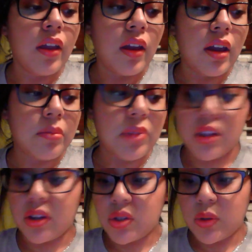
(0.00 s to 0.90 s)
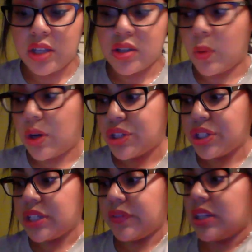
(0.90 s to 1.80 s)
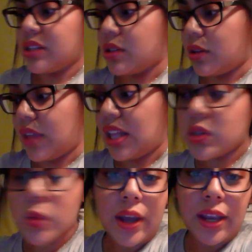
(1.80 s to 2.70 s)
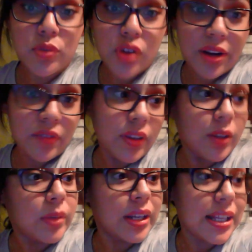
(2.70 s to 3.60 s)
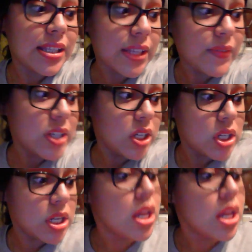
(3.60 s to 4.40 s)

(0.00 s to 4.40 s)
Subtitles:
And my other two kids are watching TV. So that's why I'm trying to film and get stuff done.